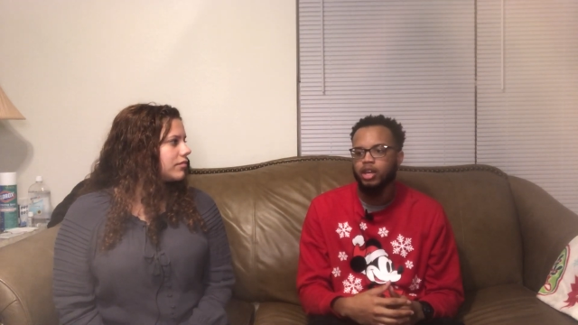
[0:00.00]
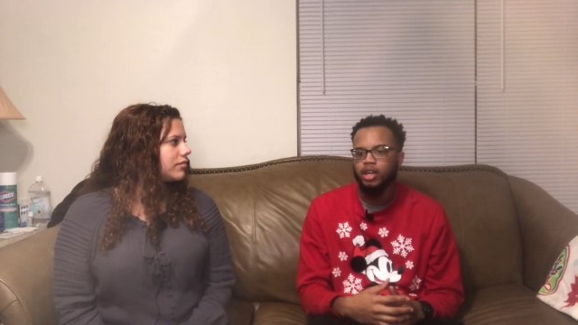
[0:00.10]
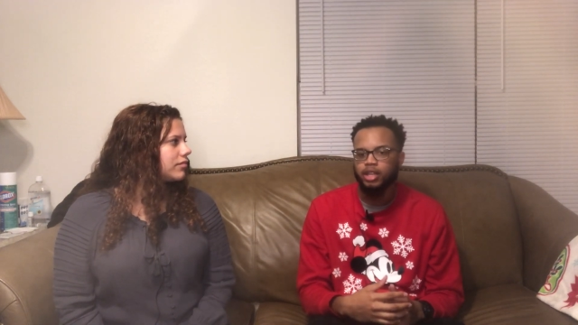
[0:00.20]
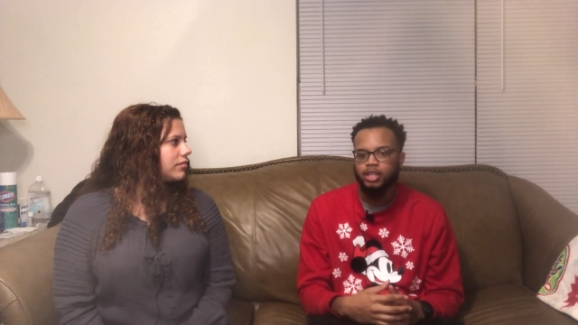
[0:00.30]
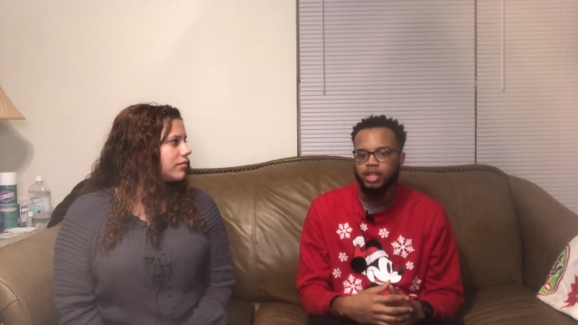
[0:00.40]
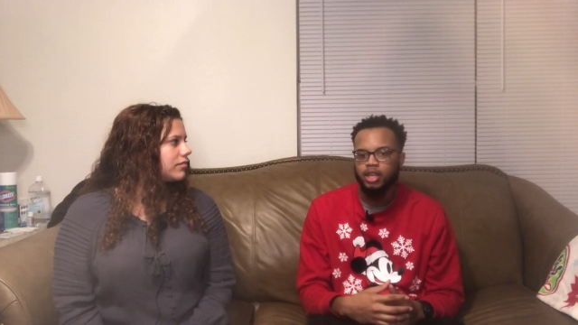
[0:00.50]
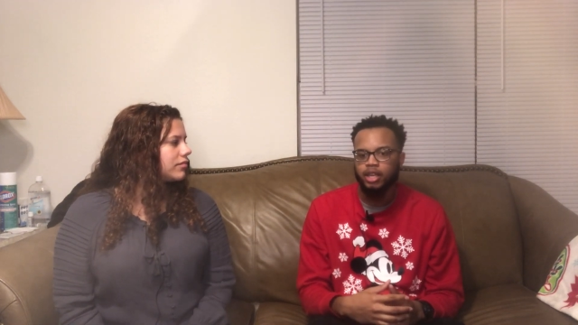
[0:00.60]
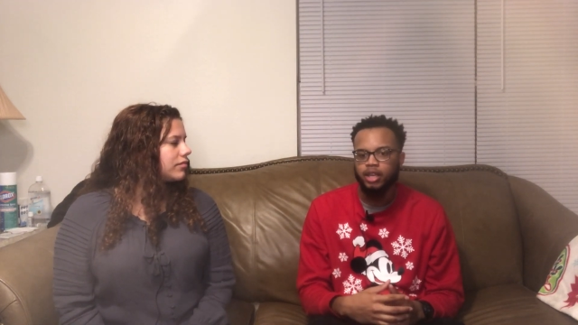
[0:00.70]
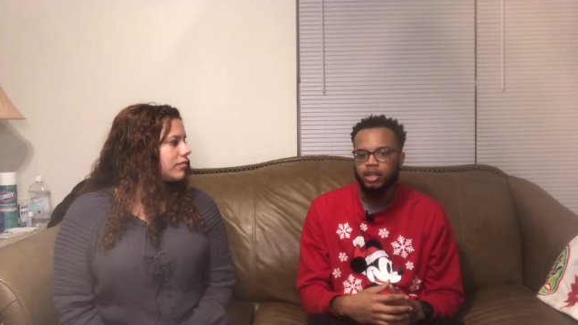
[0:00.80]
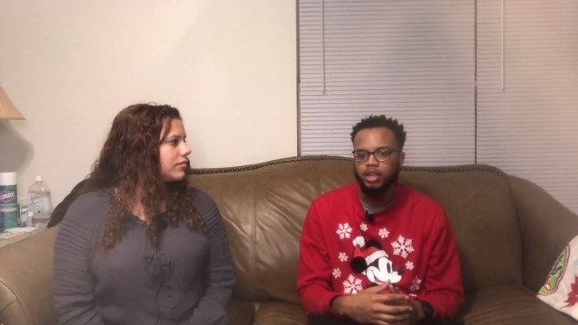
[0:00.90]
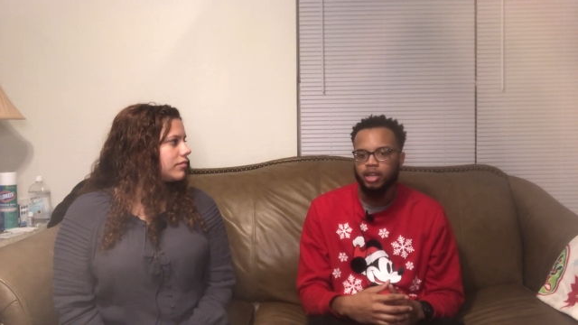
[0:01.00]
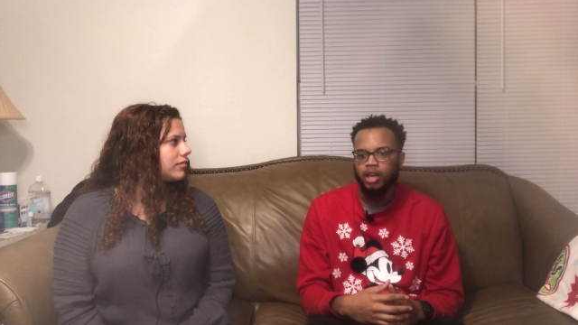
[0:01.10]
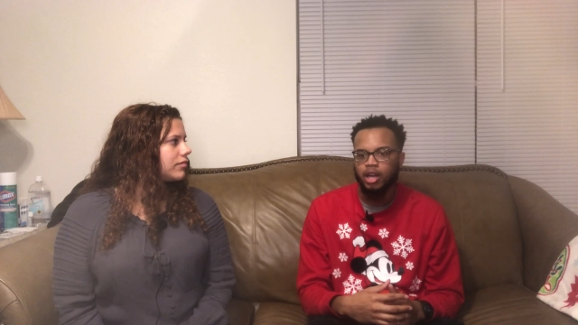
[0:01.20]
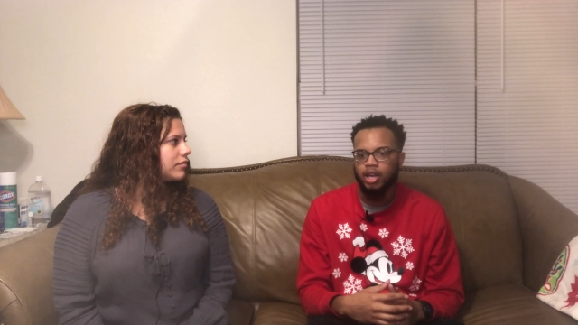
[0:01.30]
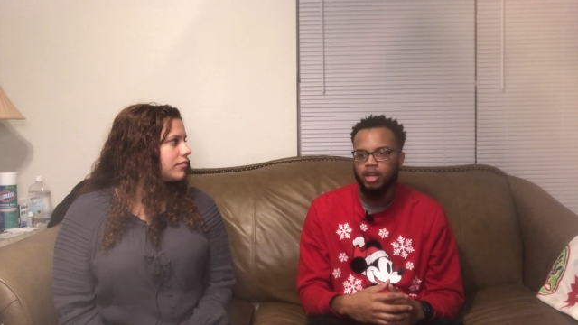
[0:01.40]
Speaker 1: and they say like
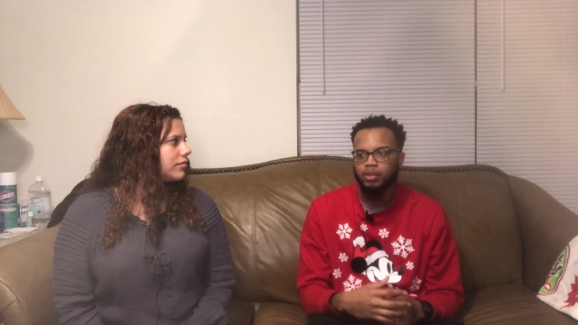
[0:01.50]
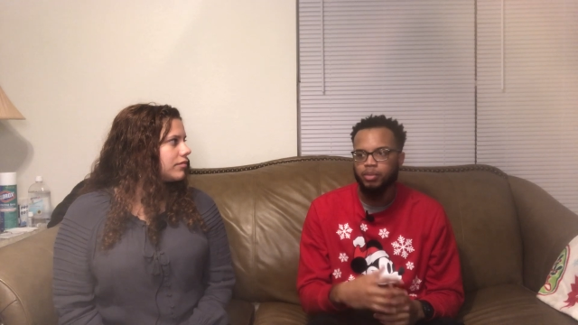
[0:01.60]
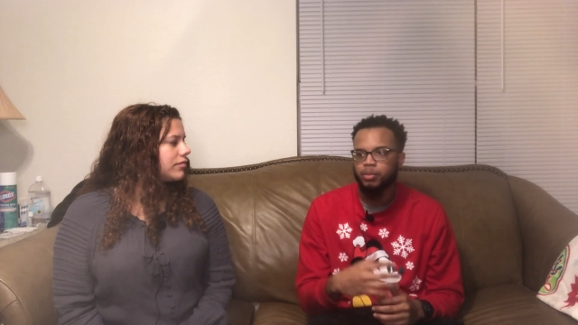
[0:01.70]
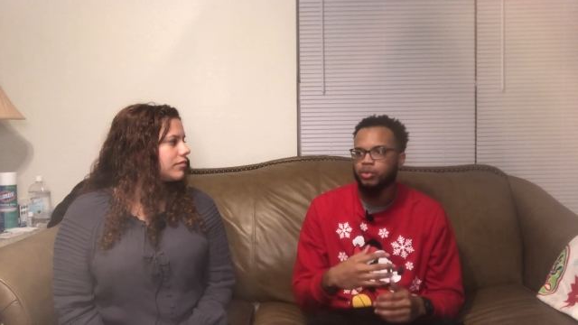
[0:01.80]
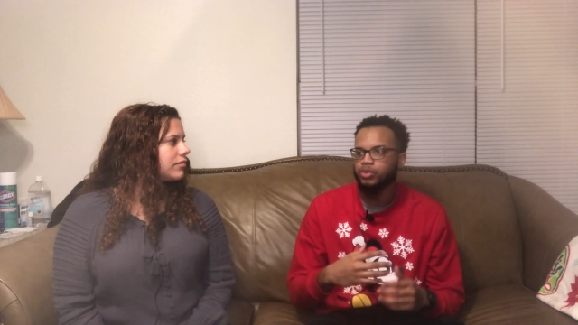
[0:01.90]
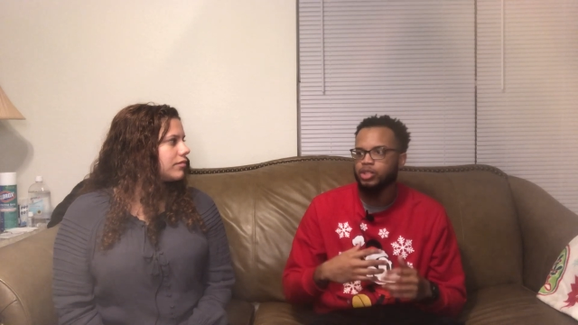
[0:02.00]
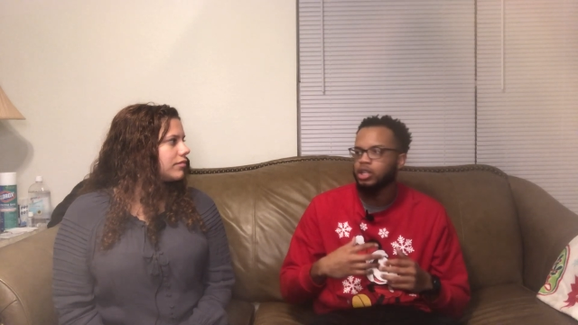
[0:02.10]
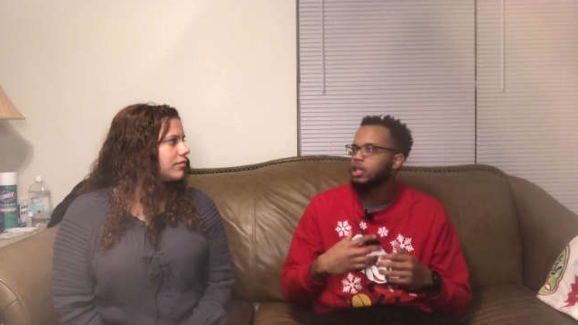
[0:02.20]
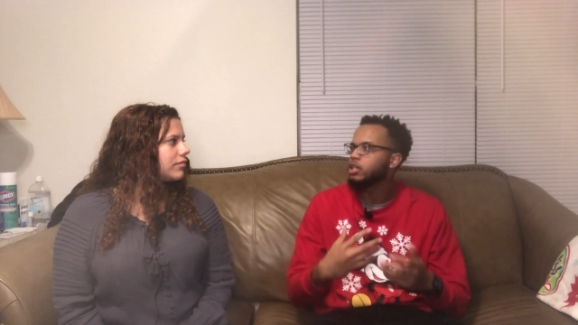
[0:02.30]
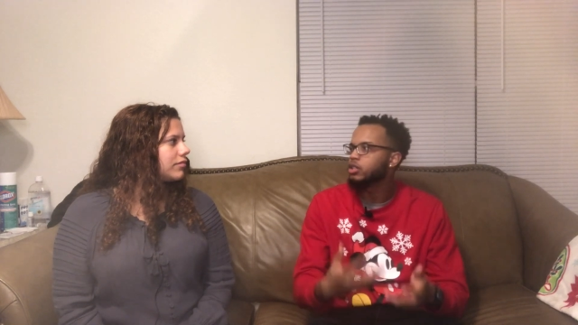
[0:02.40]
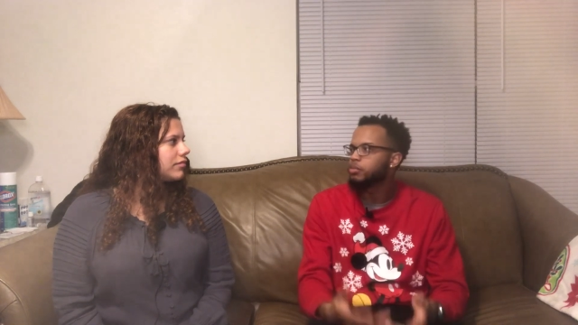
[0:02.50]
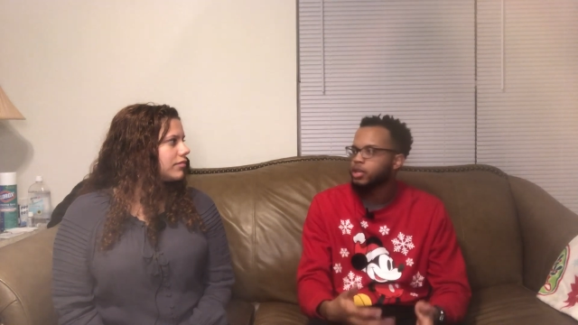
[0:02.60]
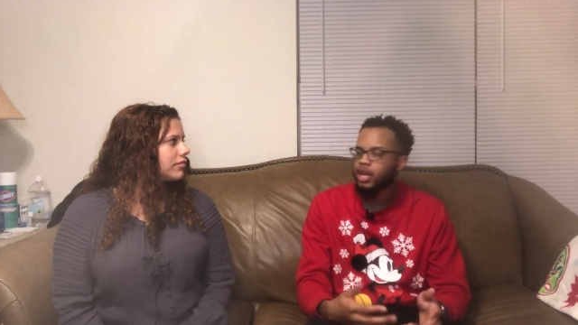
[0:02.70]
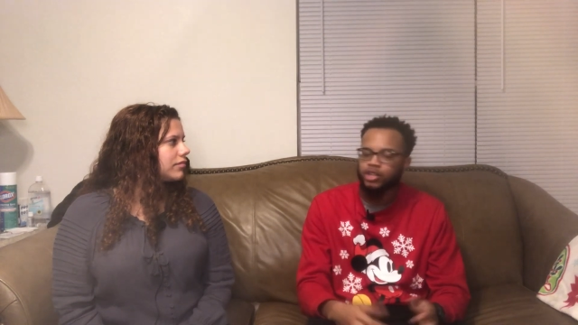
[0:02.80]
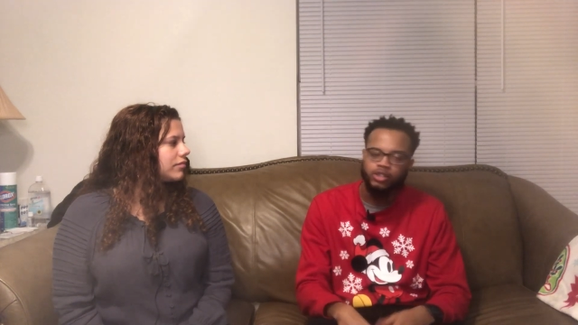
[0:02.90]
uh, people just cling to me
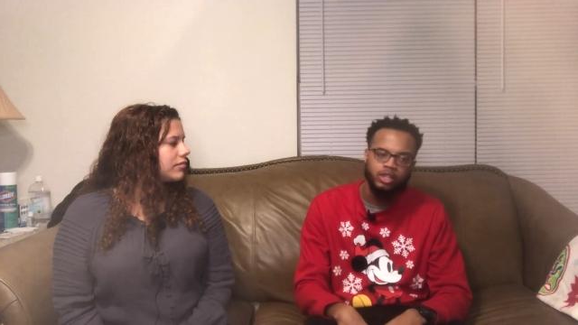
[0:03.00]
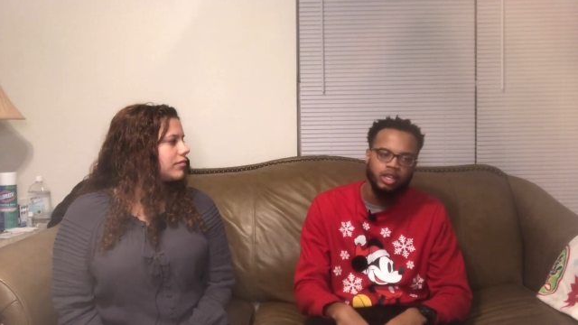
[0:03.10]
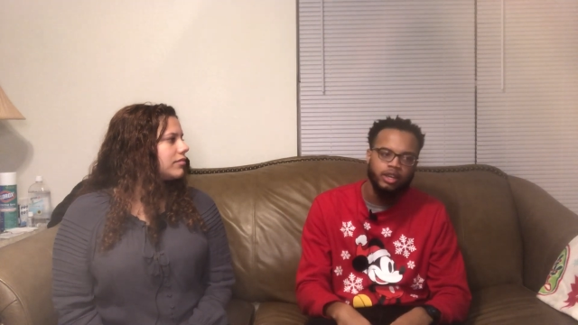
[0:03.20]
naturally,